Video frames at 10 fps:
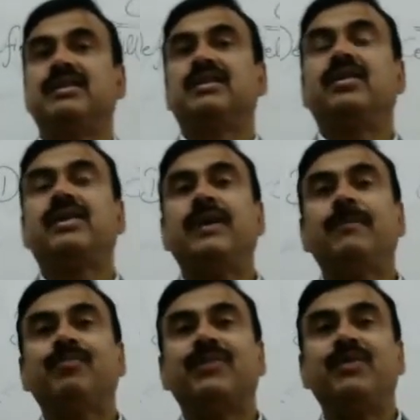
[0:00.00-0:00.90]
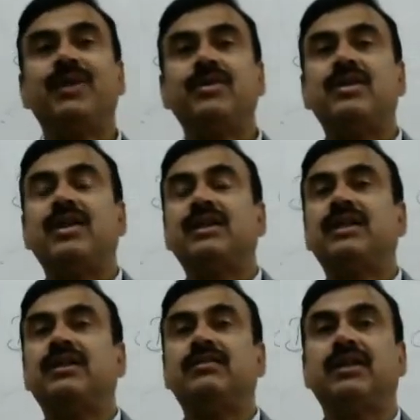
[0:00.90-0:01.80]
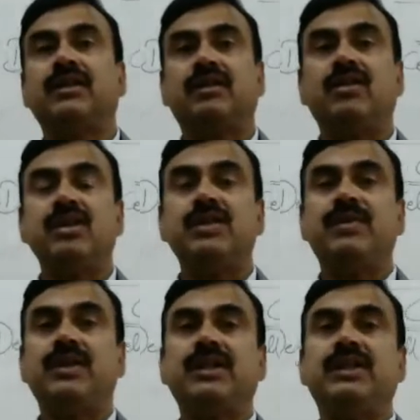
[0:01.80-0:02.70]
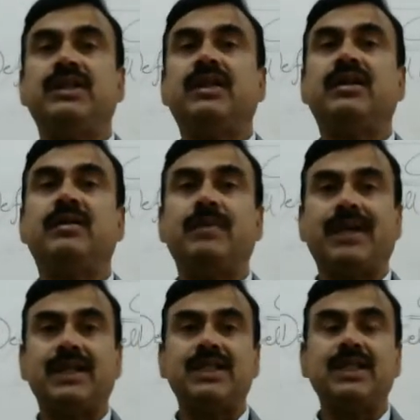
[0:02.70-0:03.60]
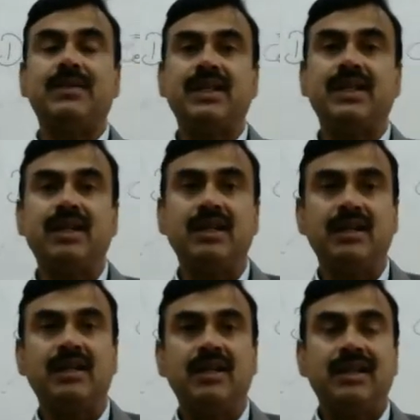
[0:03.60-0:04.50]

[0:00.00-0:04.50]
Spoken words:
Okay. When you draw the Golgi body, the packaging material,